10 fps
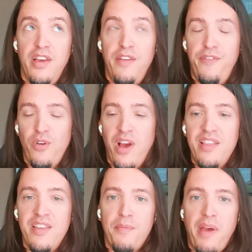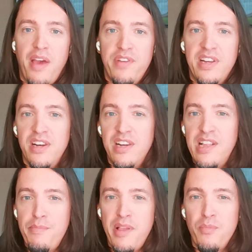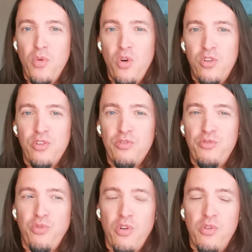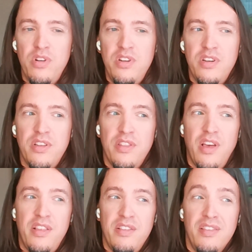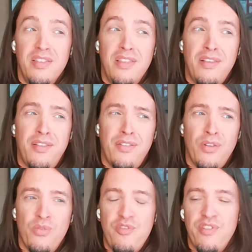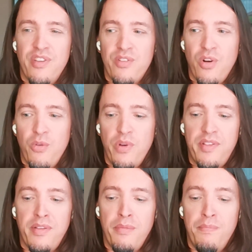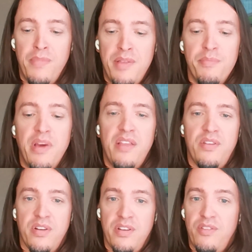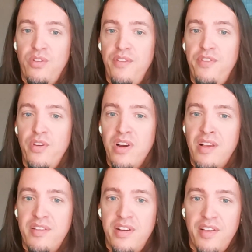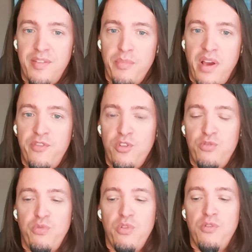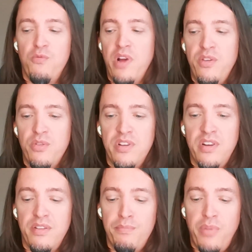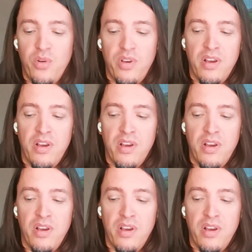if you end up having a little bit more control, then this solution is always a bit better. So if you, as a customer, have control when you deploy